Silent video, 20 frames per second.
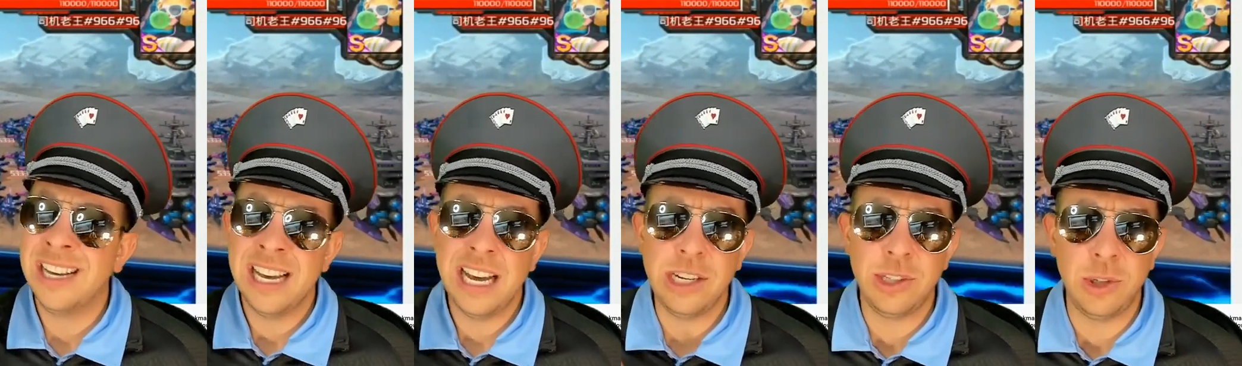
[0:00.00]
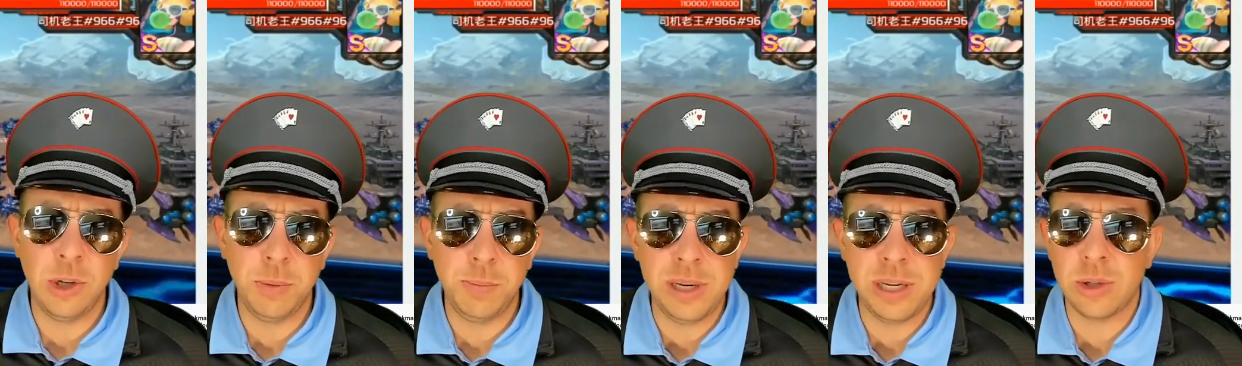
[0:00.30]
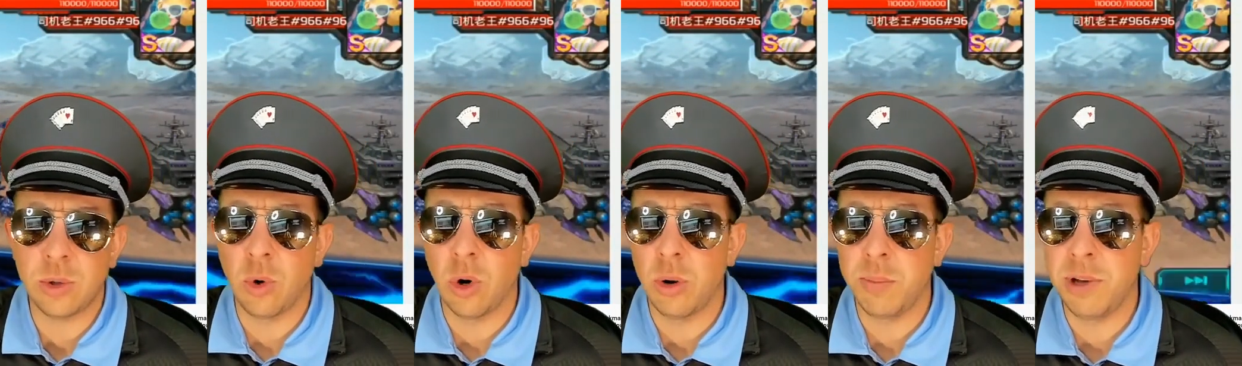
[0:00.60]
and 2-piece
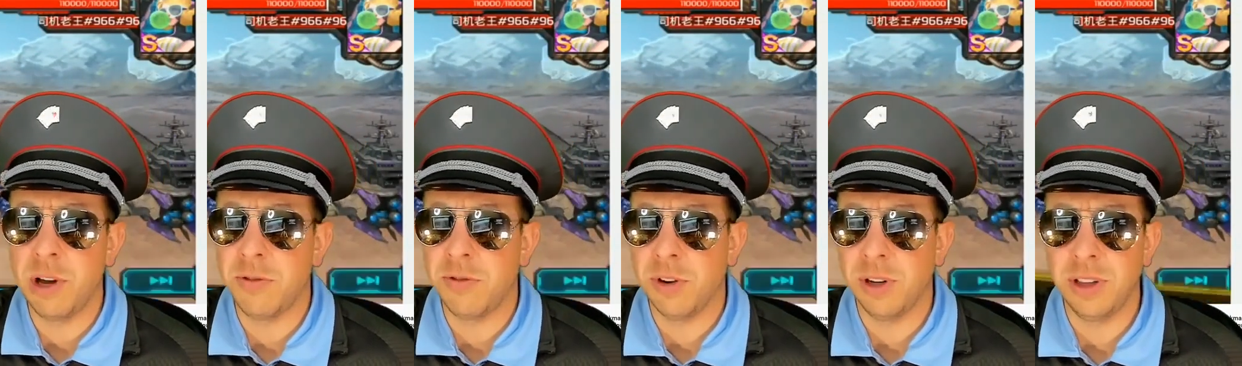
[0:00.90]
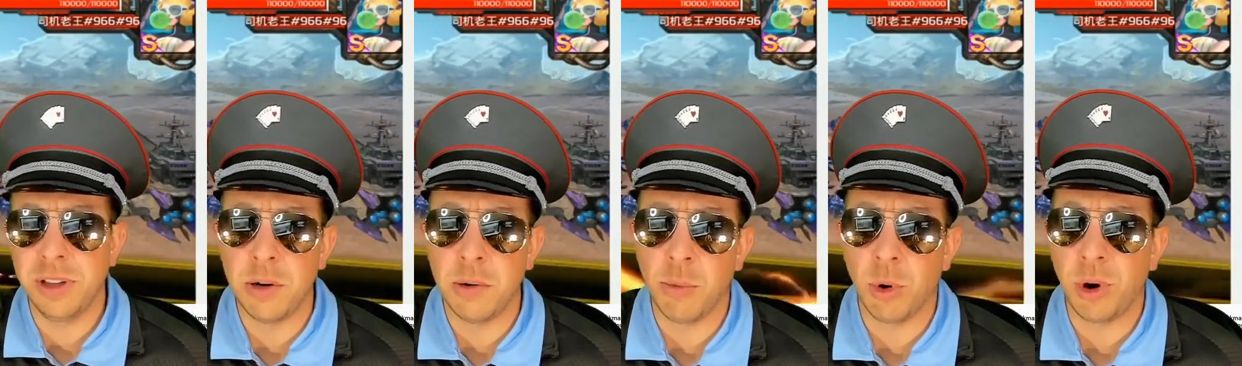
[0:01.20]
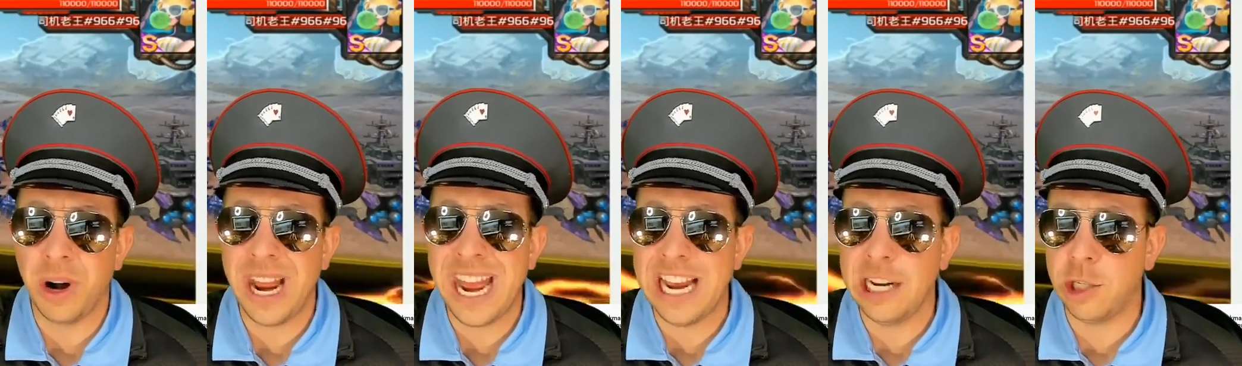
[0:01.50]
Scorpio for a little
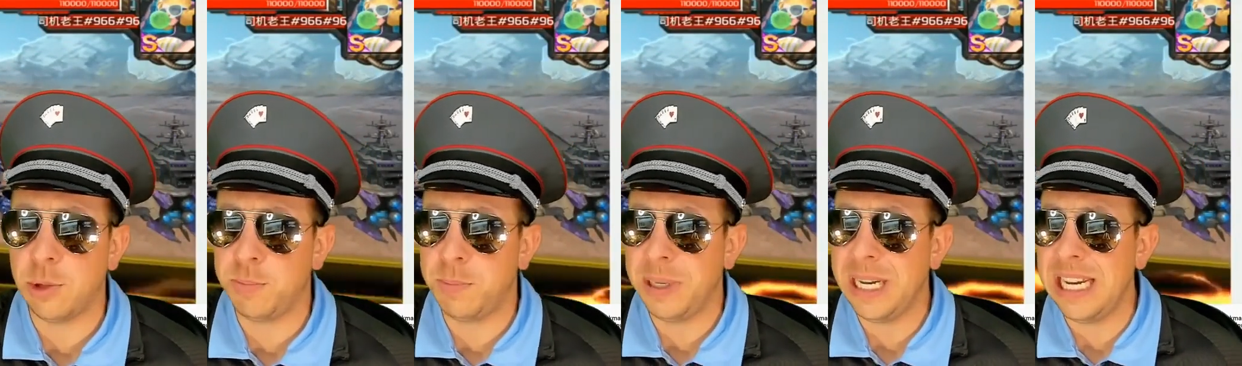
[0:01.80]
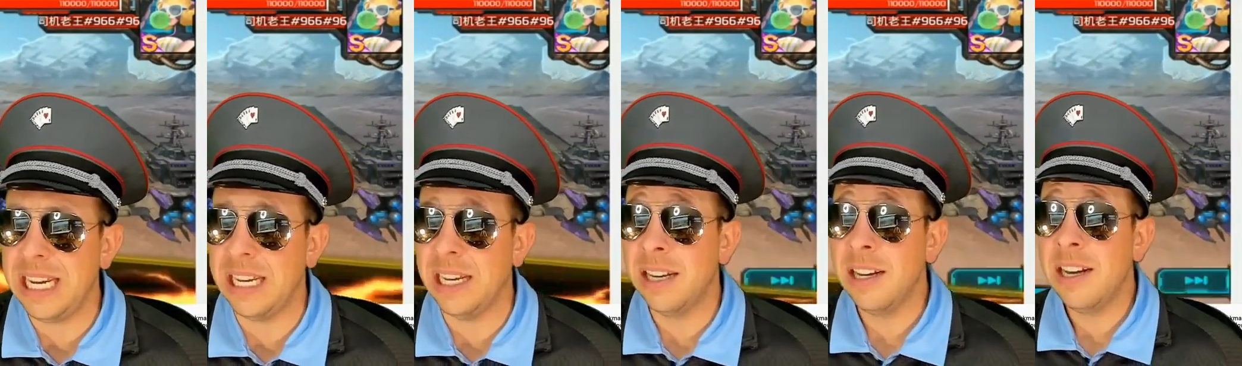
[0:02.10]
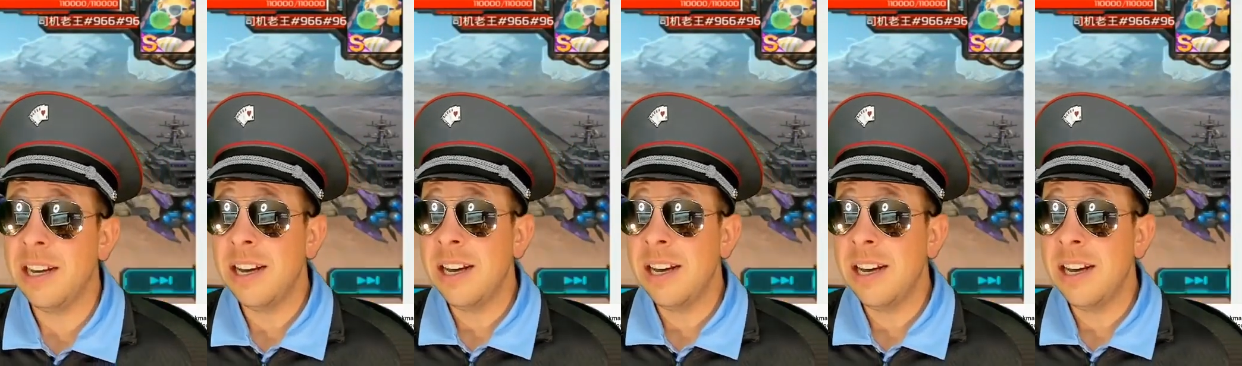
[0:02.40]
more HP.